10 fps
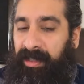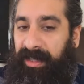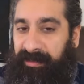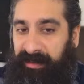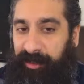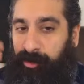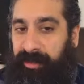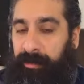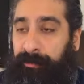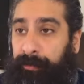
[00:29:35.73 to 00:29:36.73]
is
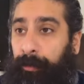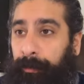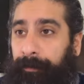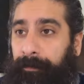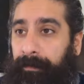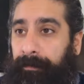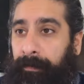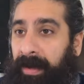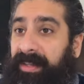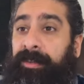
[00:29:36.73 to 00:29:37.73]
literally the fruit,
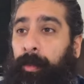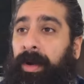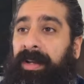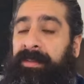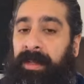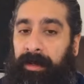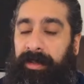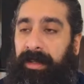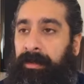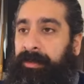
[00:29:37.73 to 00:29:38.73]
but it's the worst.
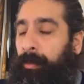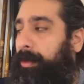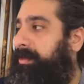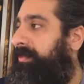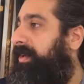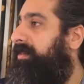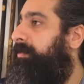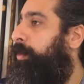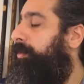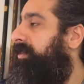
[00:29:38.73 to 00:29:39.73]
Look, so what was
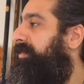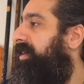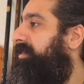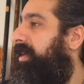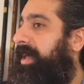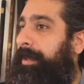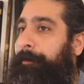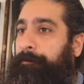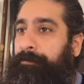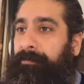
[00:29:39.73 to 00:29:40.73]
the first lie?
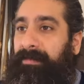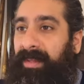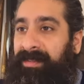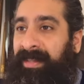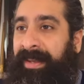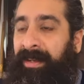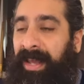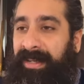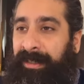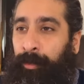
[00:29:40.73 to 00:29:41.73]
Satan
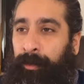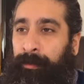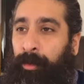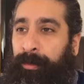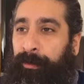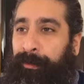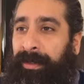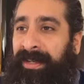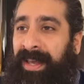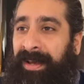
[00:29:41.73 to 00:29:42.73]
lied. He thought it was more beautiful
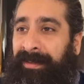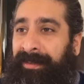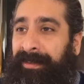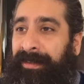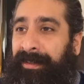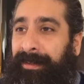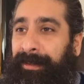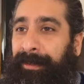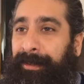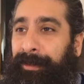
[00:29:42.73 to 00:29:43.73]
than Yah.
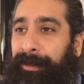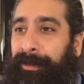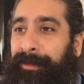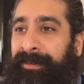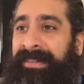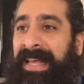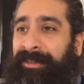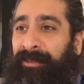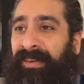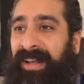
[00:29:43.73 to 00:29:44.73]

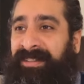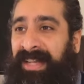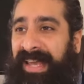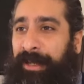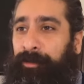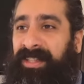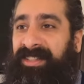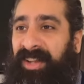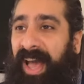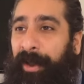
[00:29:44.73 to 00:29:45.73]
That's the first lie. He was in
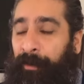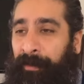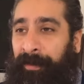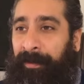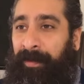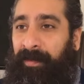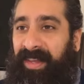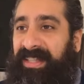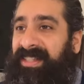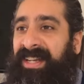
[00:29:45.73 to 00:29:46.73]
denial.
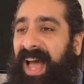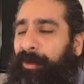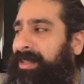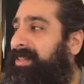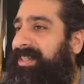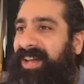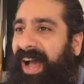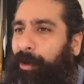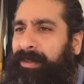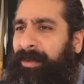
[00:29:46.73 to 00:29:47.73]
He
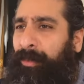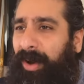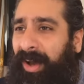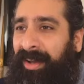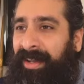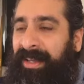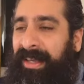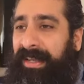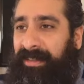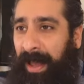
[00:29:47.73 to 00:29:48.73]
said, what?
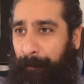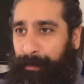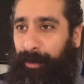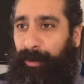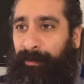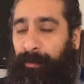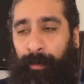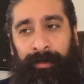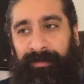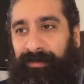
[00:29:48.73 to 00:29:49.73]
Because I'm beautiful.